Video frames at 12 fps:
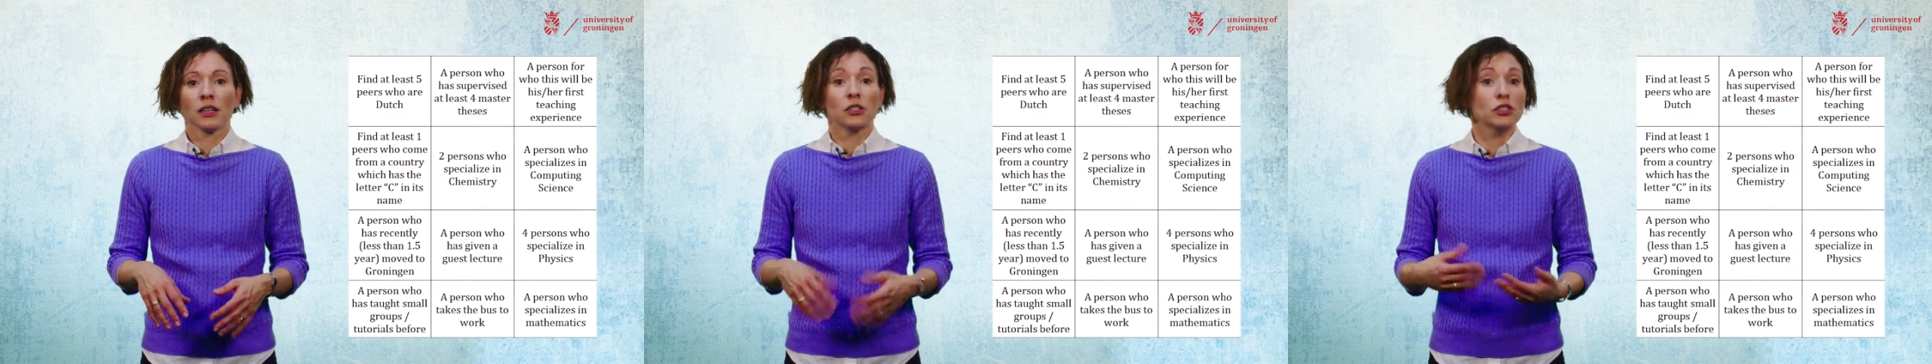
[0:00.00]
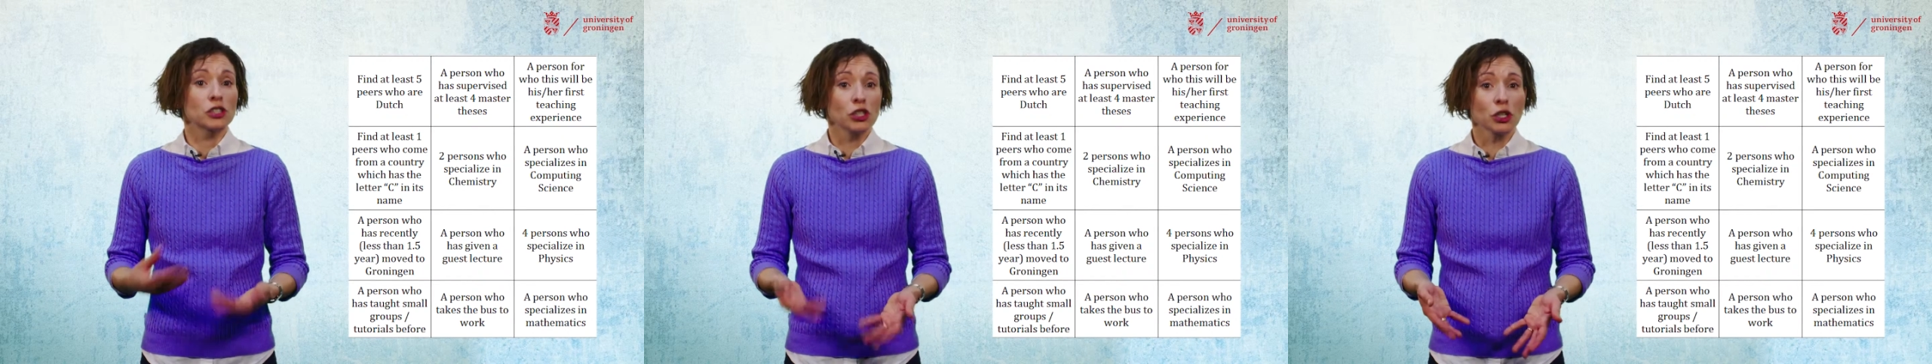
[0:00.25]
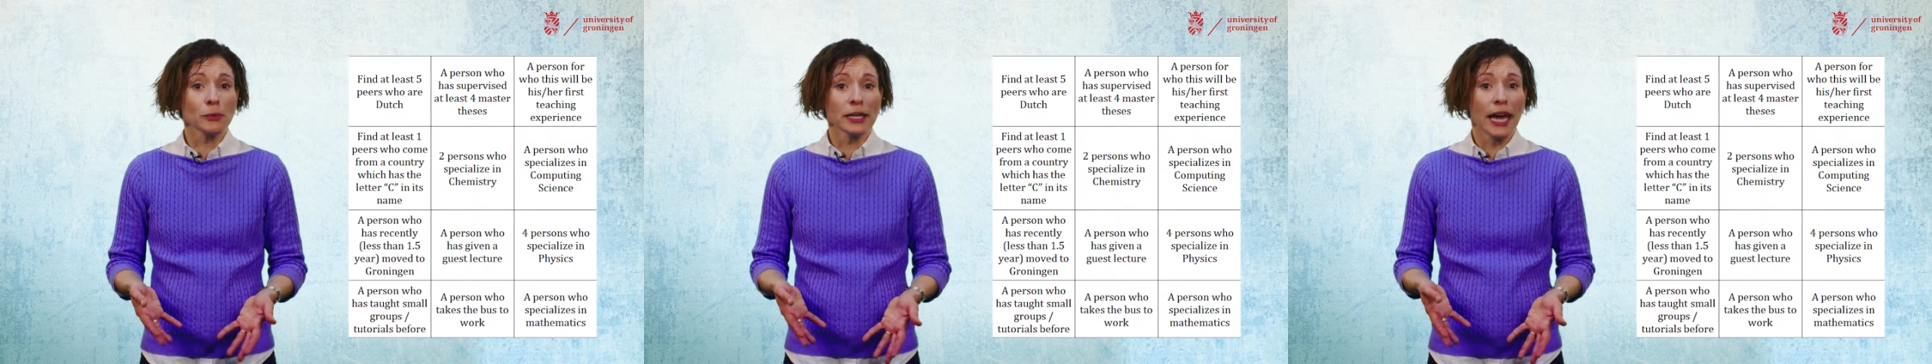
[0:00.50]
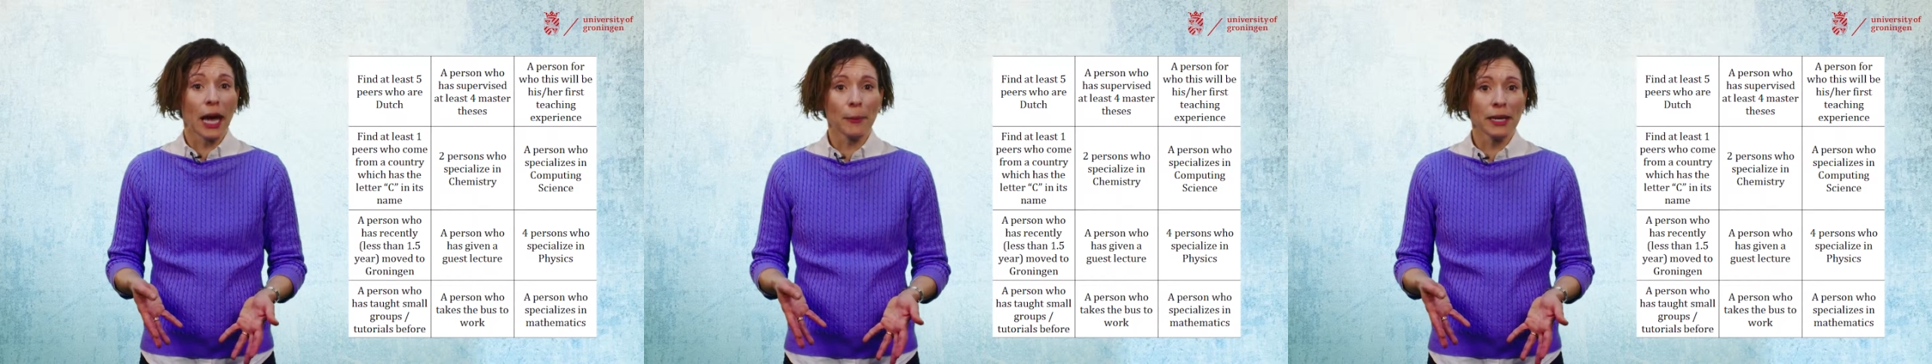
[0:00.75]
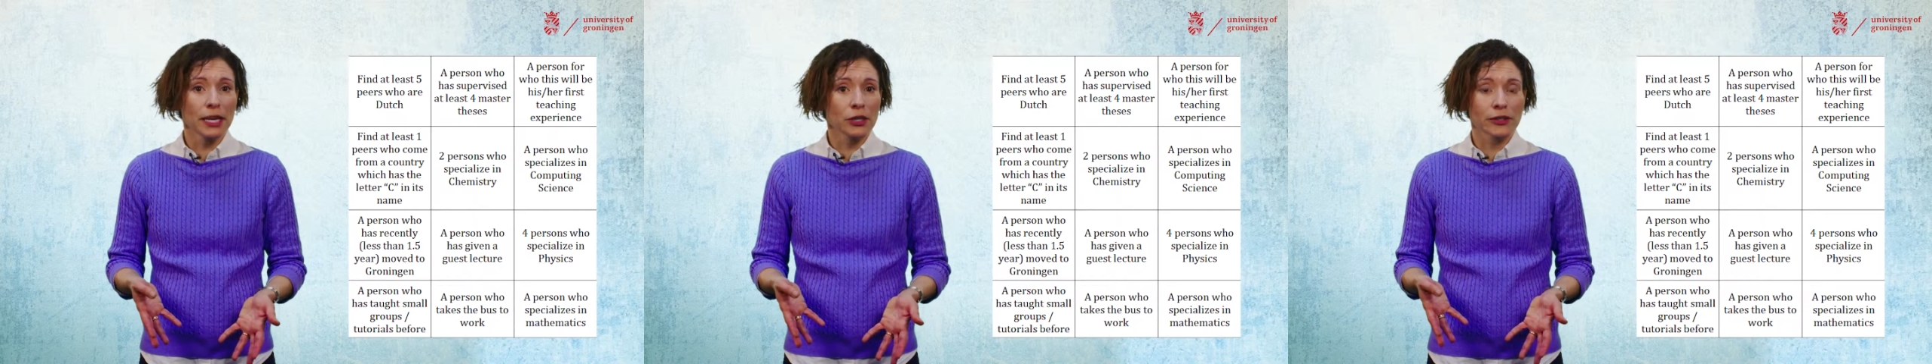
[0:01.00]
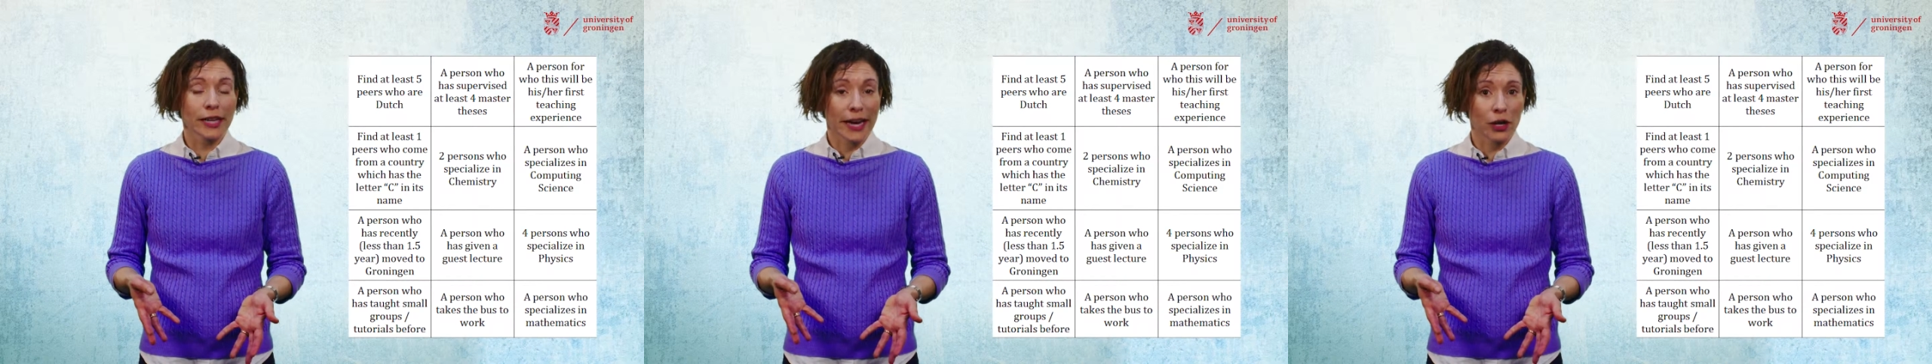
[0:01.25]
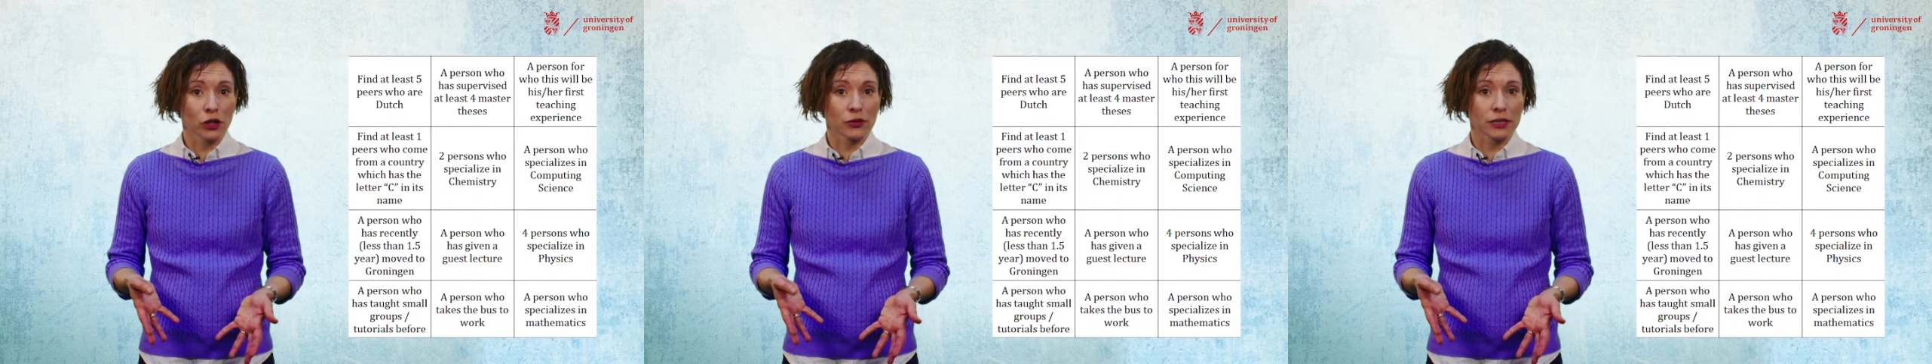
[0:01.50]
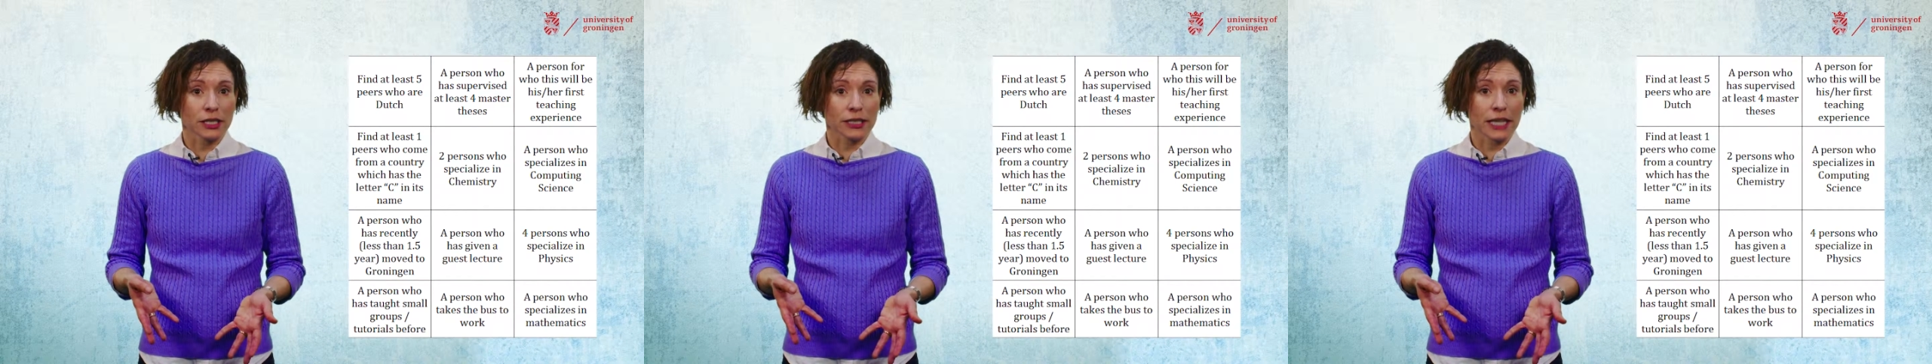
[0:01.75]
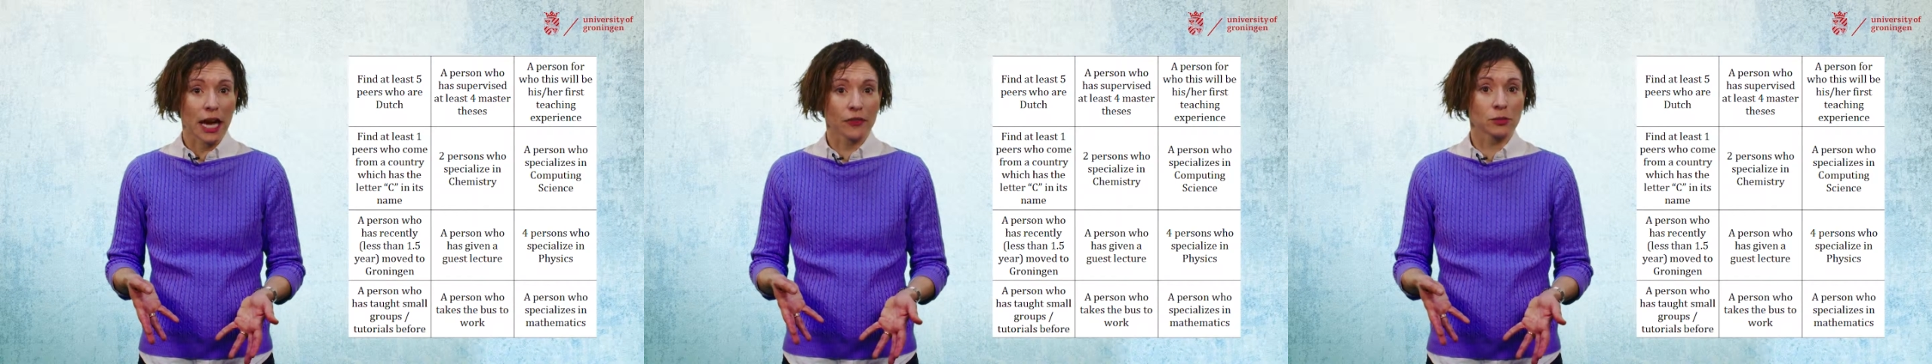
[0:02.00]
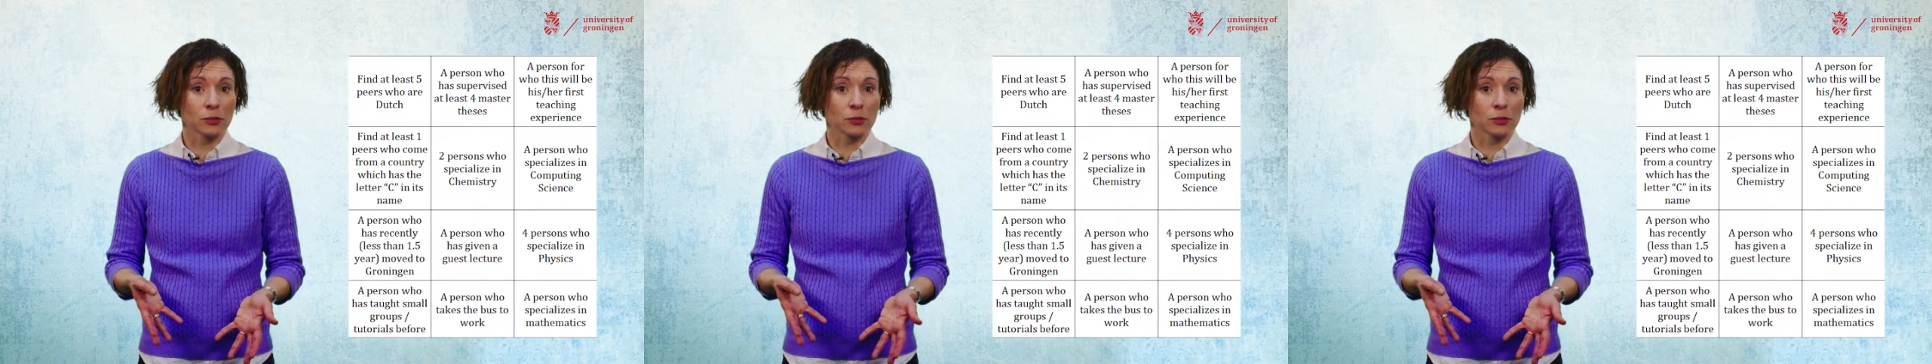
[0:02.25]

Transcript: Determine how many characteristics have to